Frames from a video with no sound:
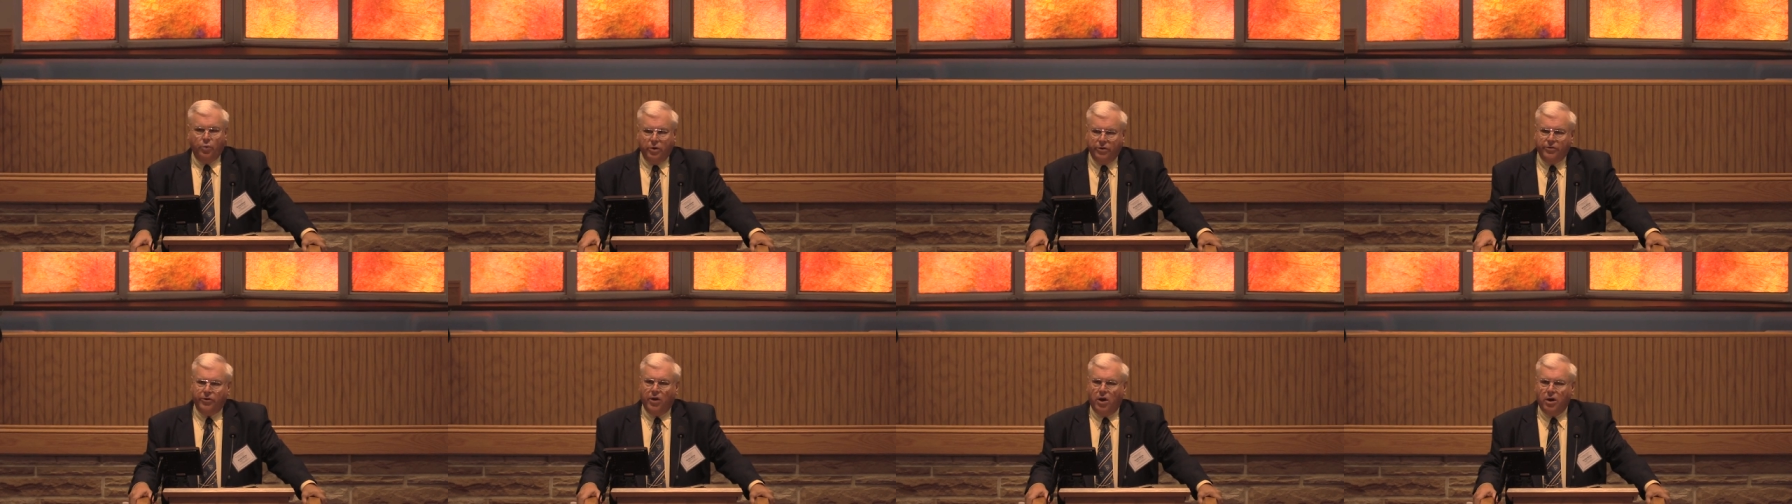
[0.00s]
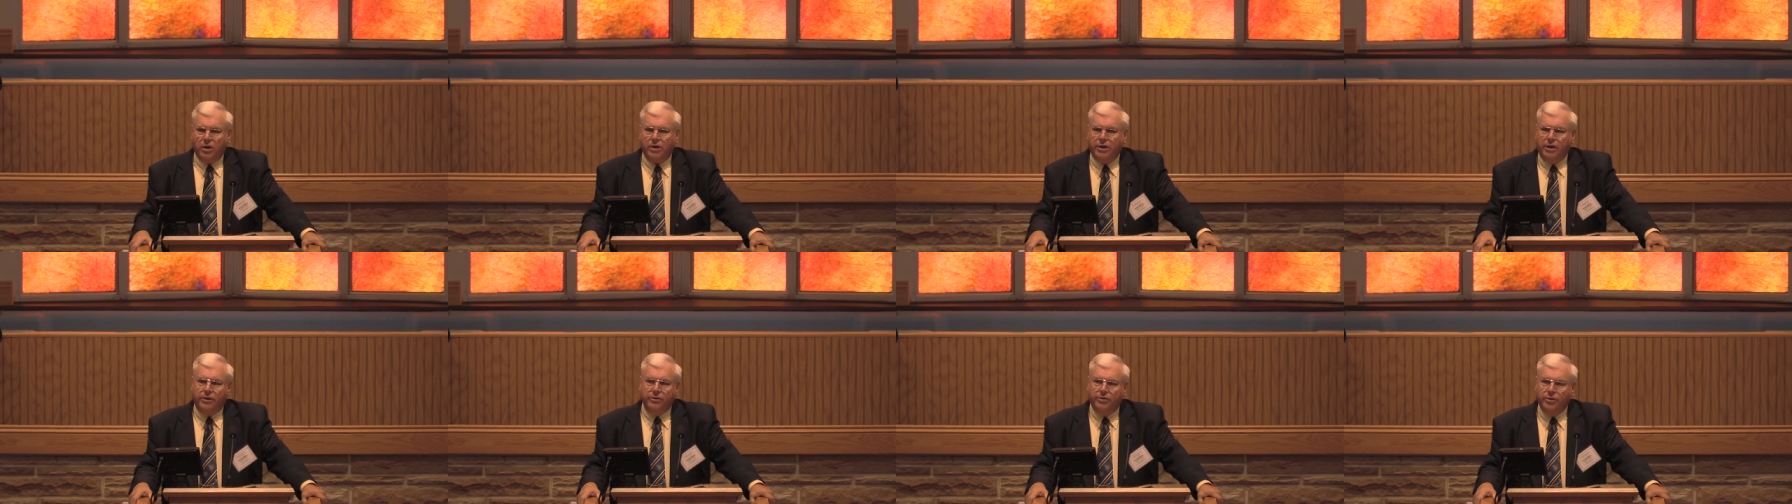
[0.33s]
we're
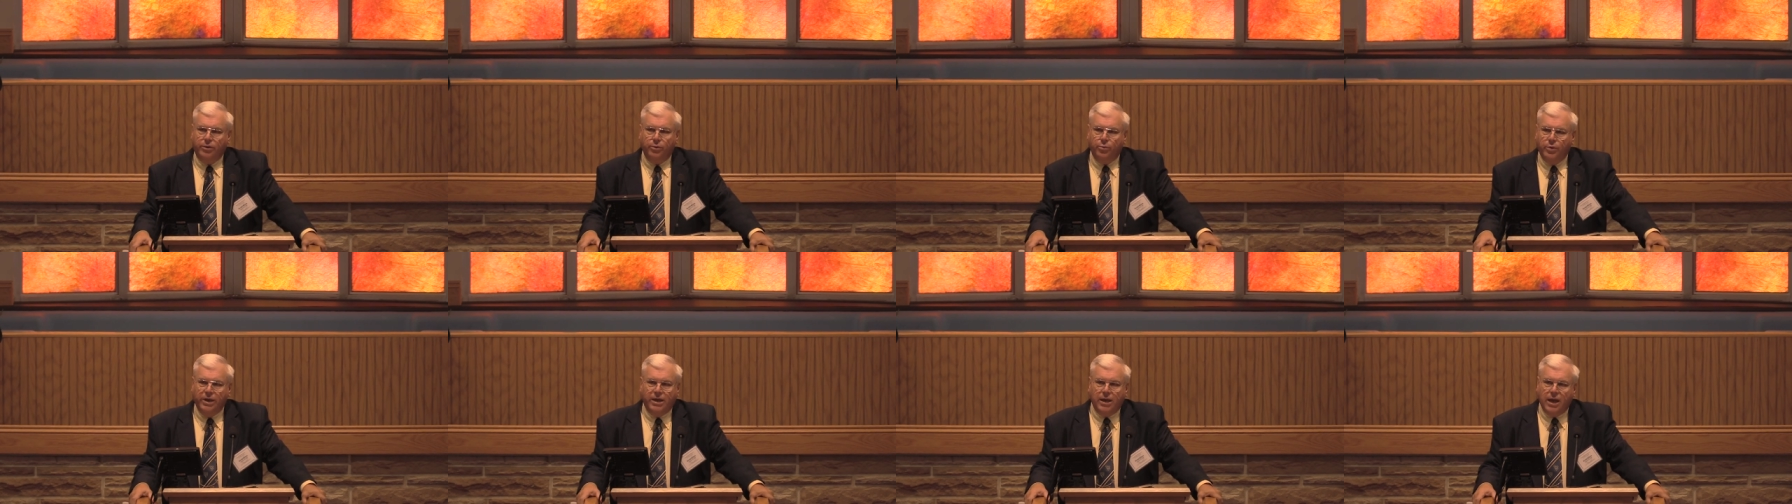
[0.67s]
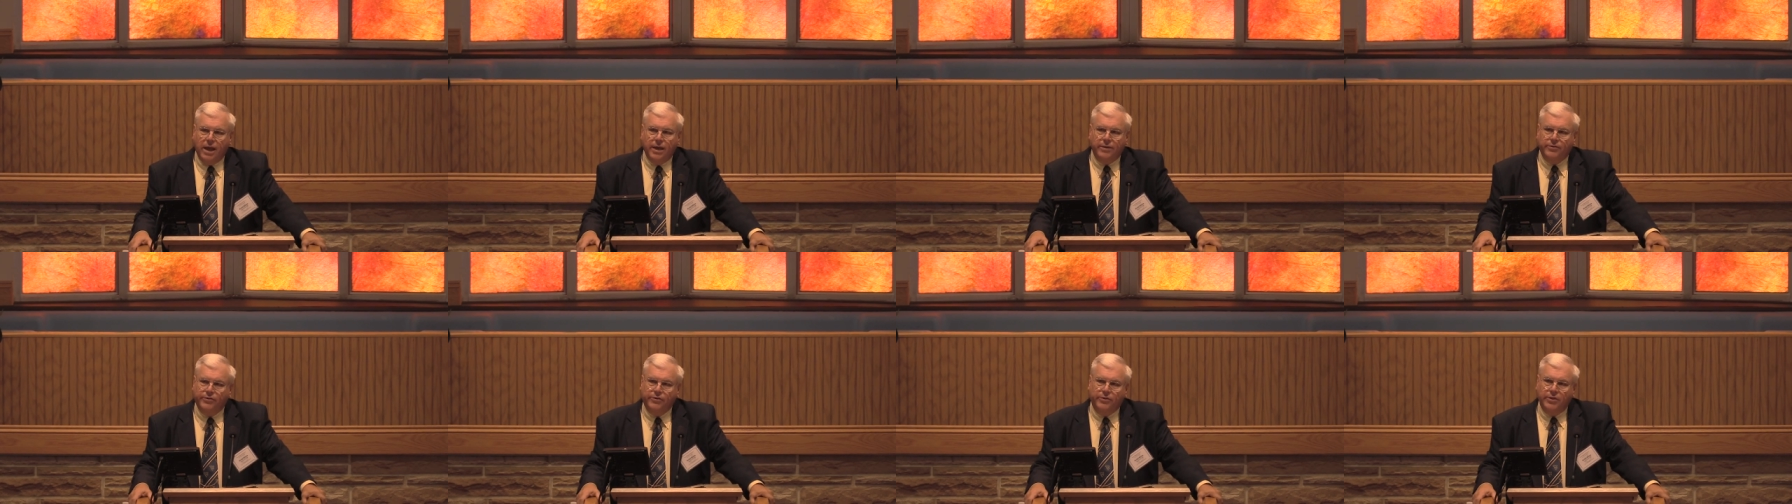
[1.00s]
talking to. We
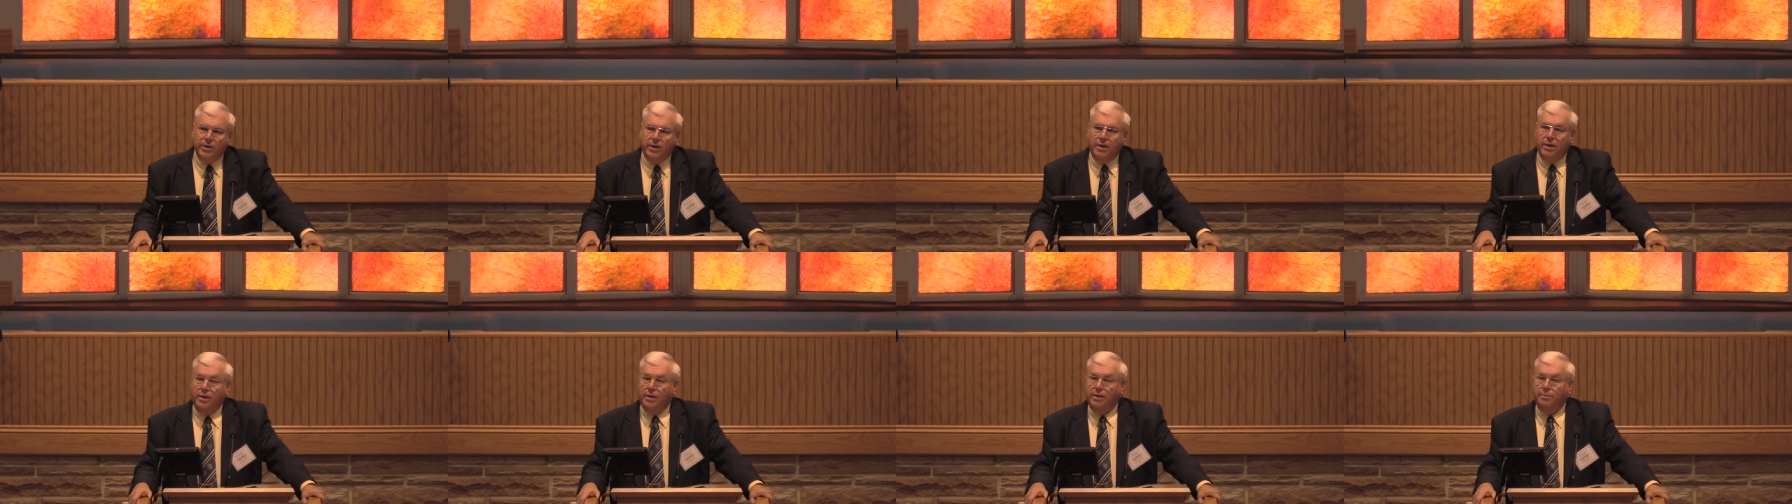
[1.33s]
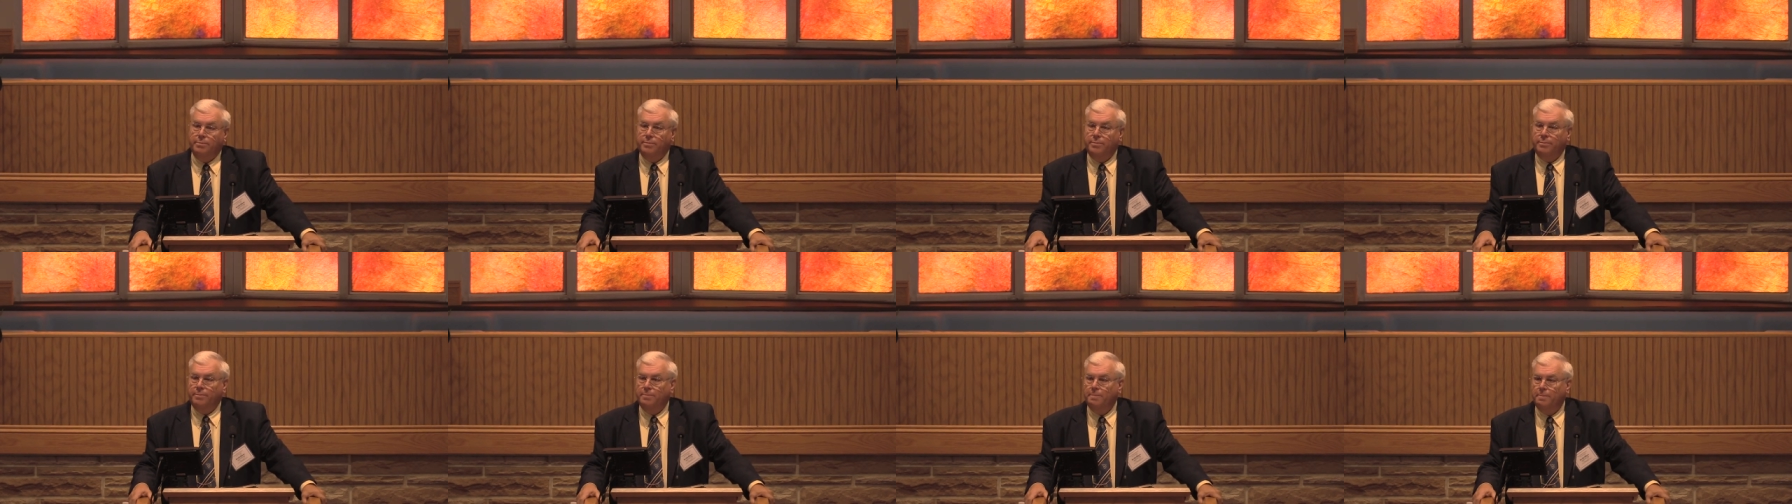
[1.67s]
can't see
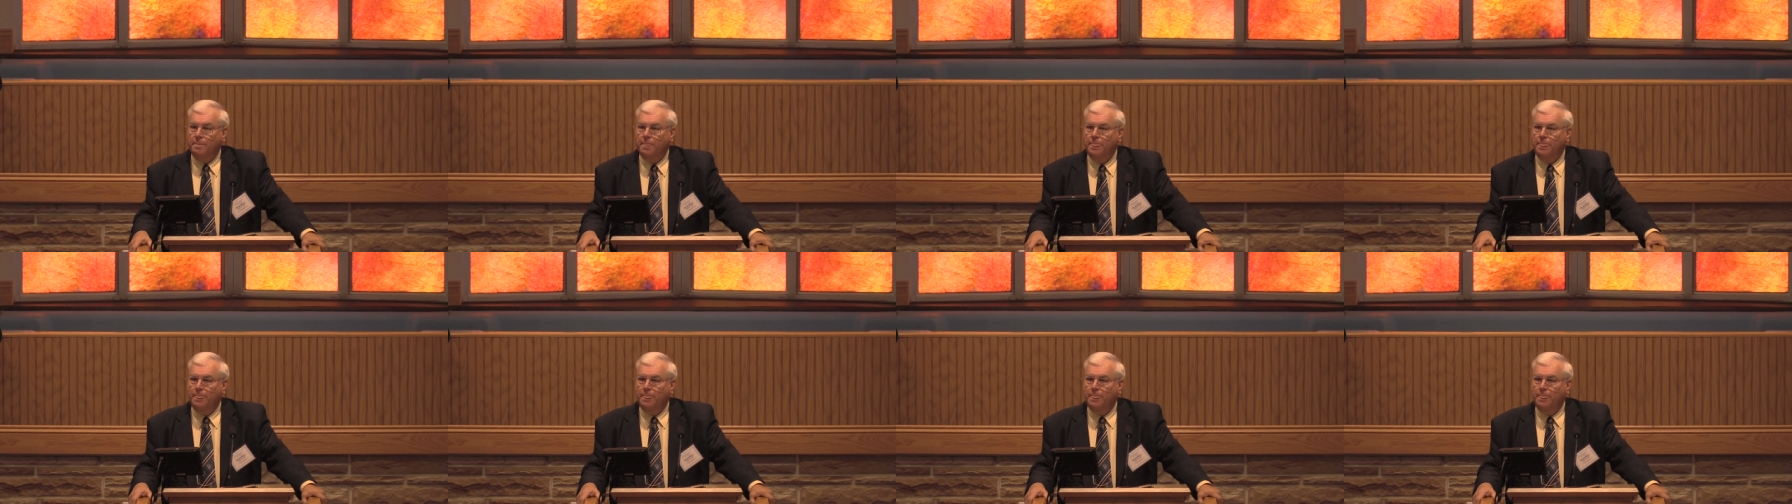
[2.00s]
him.